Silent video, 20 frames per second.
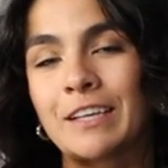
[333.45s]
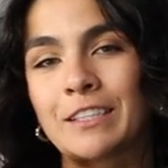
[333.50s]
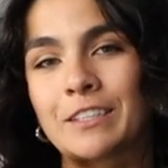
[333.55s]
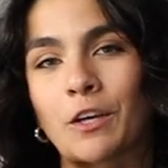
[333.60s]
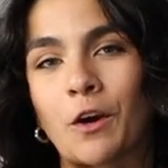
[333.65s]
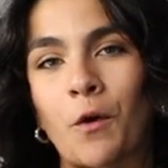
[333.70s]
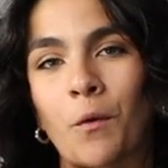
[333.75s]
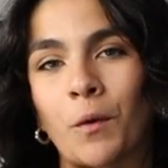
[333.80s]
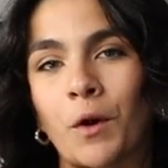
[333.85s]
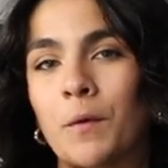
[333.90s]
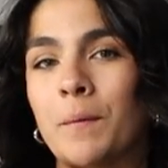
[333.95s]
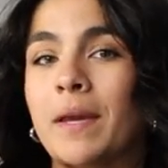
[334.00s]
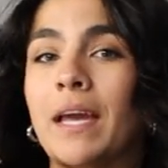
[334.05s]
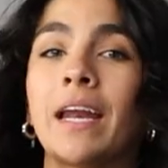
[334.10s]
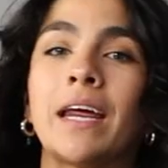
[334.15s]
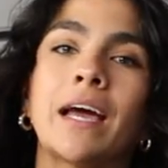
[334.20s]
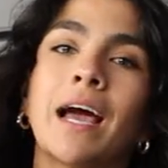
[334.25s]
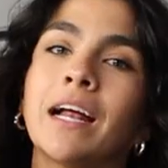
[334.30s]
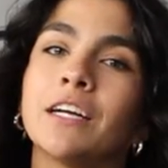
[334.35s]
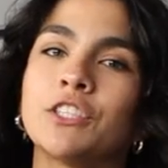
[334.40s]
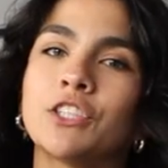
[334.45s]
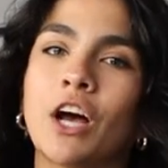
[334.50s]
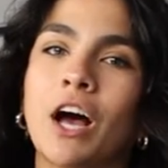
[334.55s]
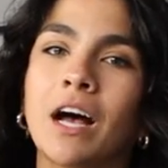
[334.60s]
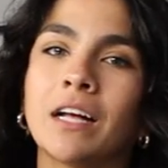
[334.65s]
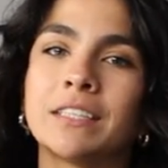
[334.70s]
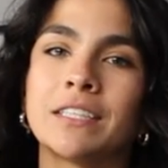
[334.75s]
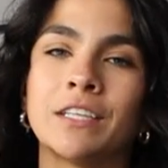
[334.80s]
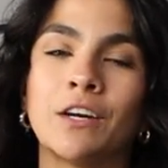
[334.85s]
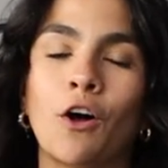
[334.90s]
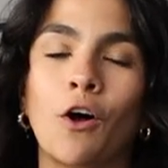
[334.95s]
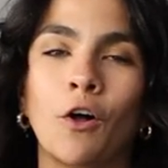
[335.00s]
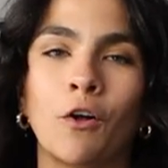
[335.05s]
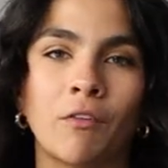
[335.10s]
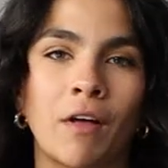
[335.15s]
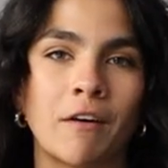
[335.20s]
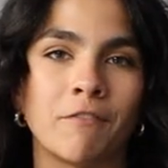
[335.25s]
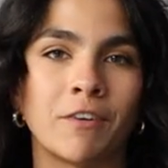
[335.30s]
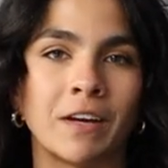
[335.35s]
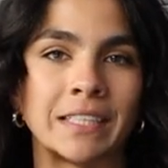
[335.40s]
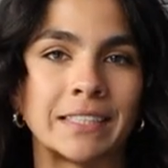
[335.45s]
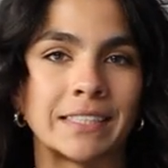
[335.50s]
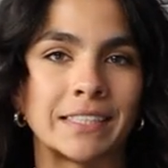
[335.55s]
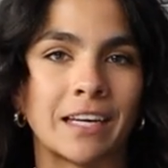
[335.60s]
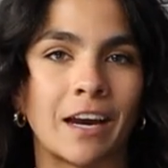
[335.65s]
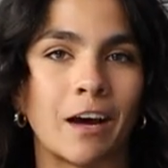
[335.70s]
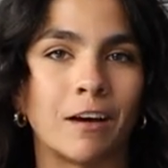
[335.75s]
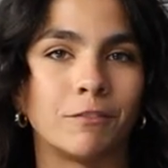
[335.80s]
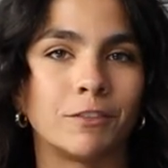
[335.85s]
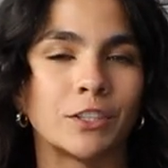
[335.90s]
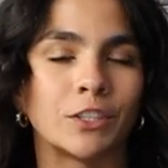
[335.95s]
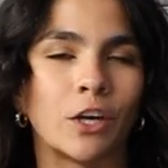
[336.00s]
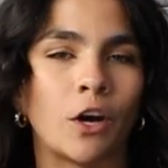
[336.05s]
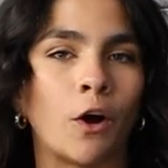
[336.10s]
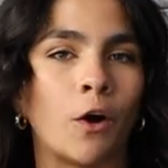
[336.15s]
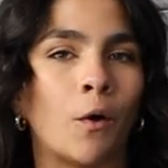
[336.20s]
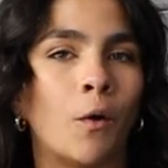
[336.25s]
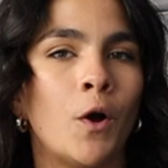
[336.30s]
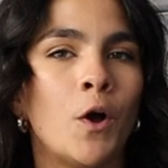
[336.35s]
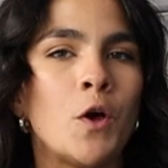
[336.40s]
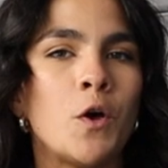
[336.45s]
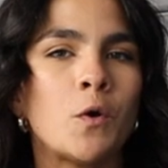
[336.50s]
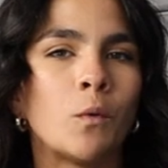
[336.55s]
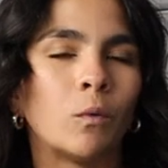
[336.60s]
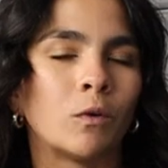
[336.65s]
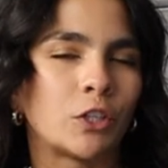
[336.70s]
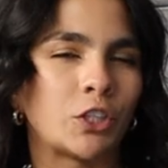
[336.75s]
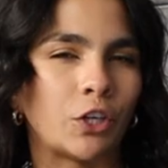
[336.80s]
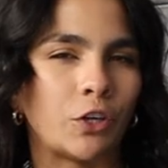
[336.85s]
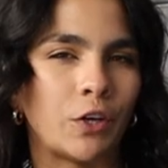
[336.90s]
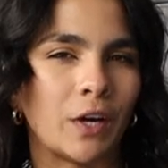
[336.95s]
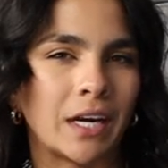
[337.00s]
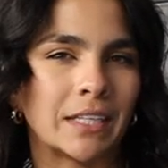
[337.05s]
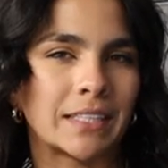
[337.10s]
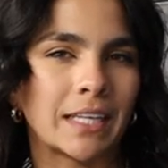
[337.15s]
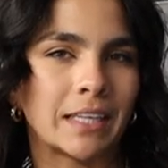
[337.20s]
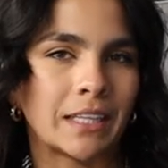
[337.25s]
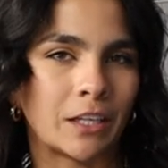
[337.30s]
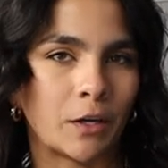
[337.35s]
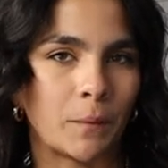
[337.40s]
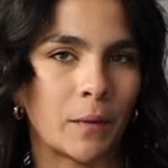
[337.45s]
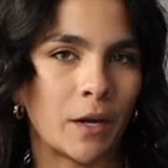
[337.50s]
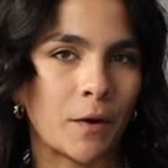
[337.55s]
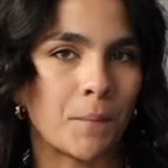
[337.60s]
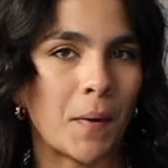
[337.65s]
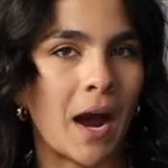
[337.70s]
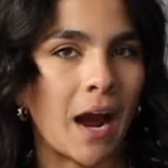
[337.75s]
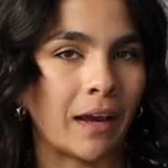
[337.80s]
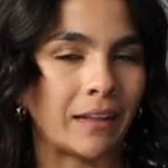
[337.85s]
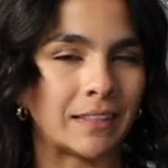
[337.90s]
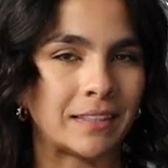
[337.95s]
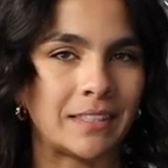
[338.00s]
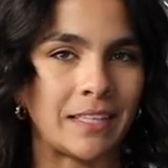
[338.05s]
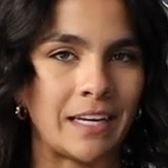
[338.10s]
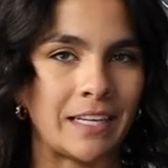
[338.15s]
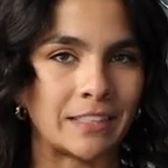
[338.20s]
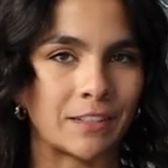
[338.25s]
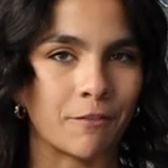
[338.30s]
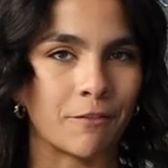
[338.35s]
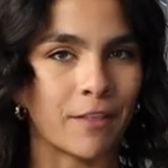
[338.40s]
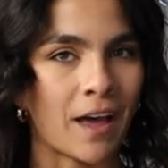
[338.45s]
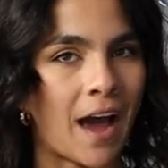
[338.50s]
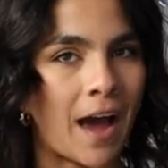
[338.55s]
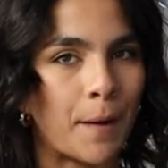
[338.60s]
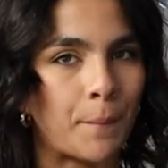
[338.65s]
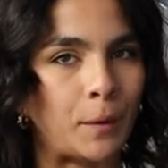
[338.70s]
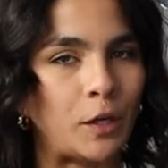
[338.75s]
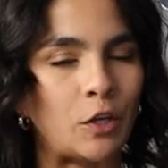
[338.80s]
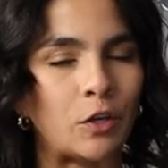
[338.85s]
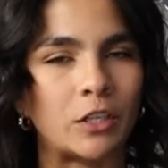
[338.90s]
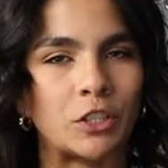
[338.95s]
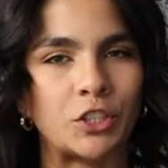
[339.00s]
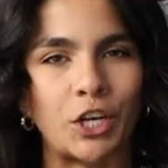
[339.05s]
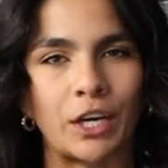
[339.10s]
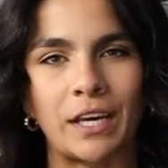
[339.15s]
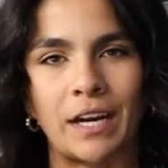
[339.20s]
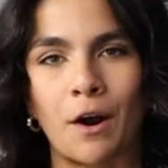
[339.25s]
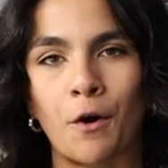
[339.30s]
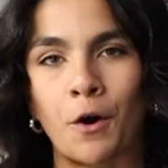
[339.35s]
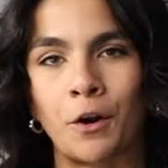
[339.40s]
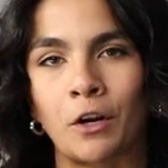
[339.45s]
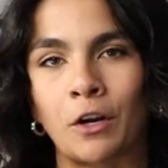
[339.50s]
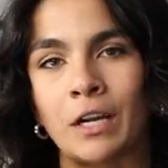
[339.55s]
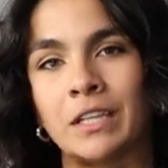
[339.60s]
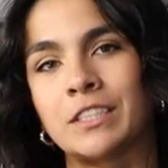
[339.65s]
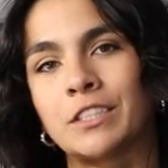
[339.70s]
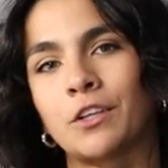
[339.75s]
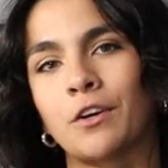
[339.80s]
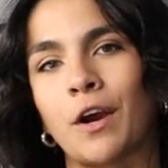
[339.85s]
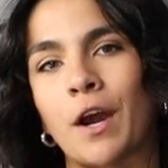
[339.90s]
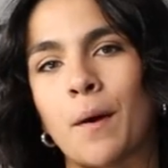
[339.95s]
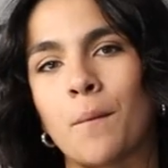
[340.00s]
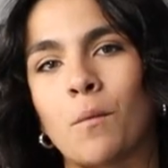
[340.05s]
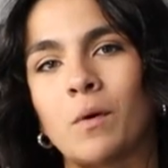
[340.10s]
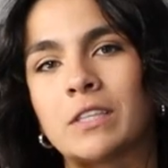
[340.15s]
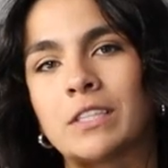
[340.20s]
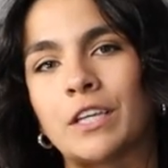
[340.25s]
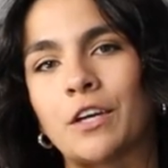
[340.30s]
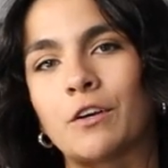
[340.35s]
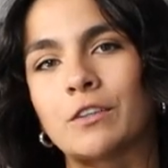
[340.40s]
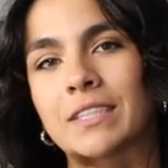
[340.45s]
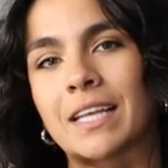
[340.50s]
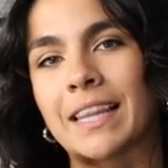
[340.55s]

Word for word: So we're gonna be getting headshots and all that fun stuff. So we'll show you guys a little bit behind the scenes of that, but you can check it out on our Instagram once it goes